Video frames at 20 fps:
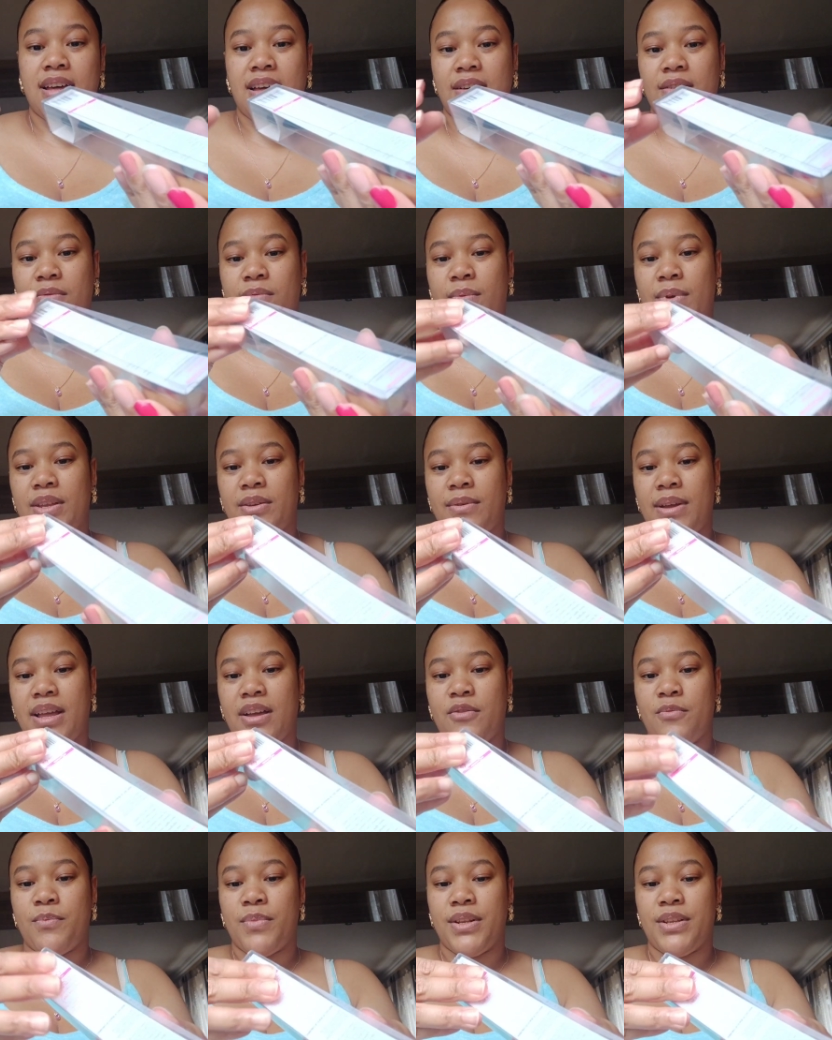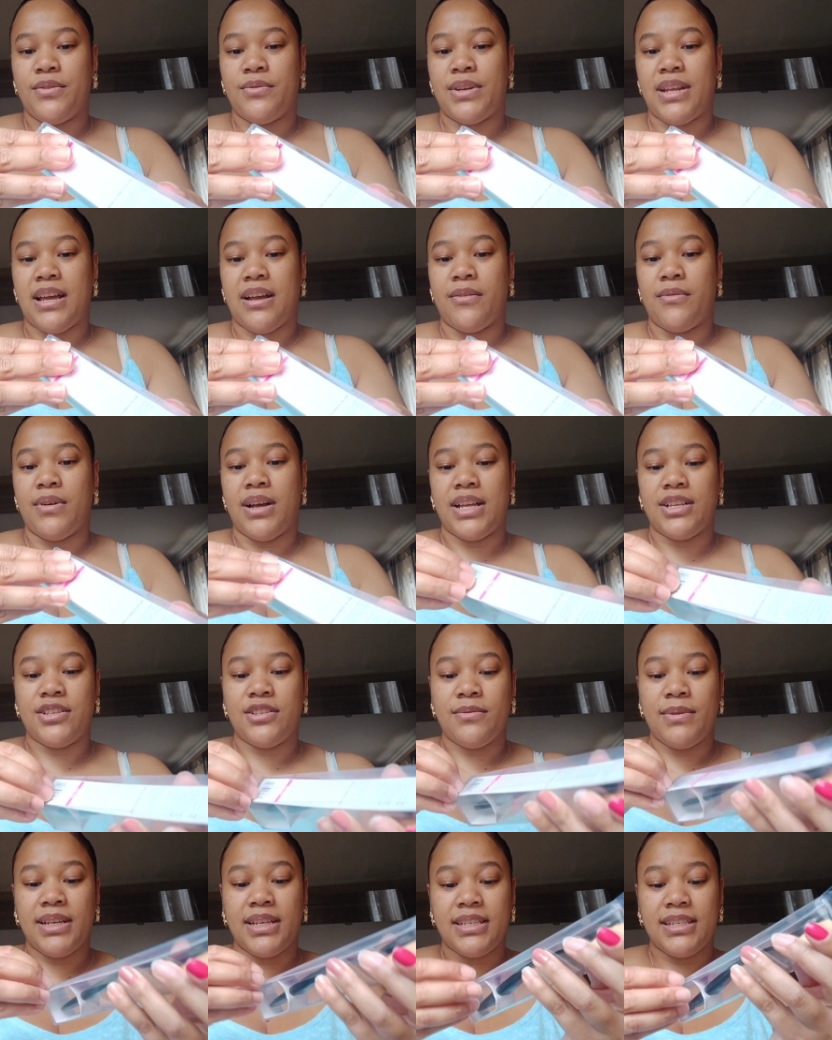uh, where do i open you now i
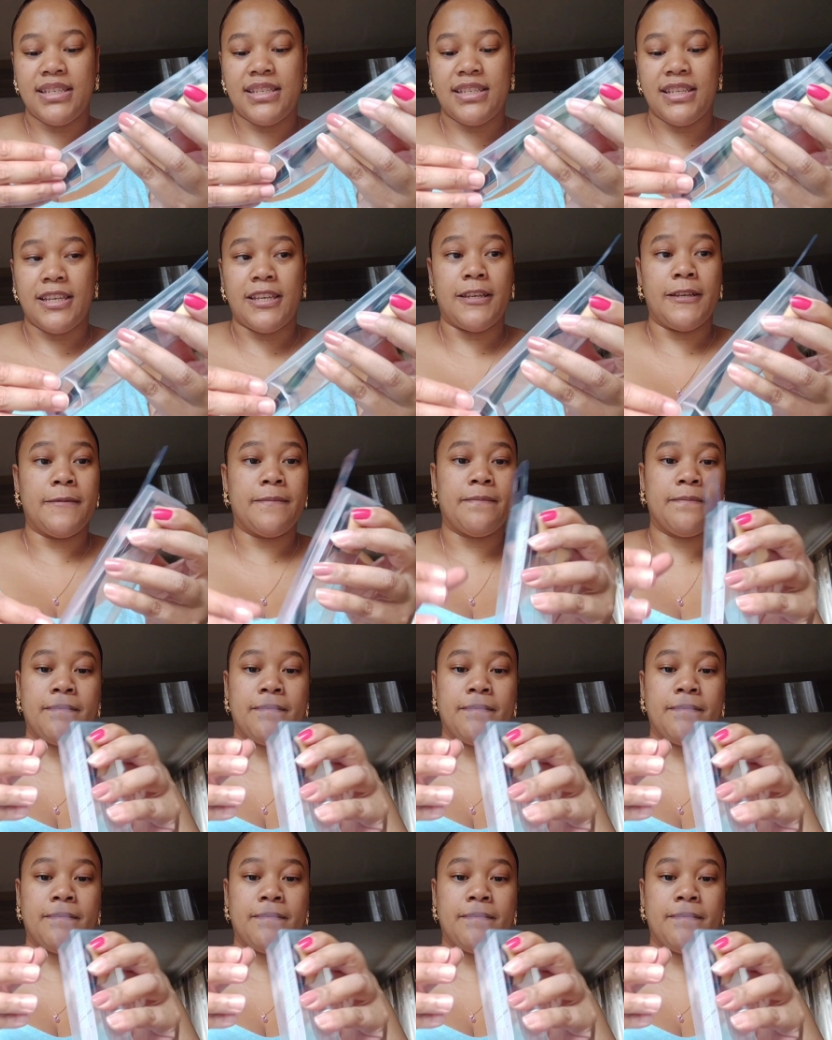just want to see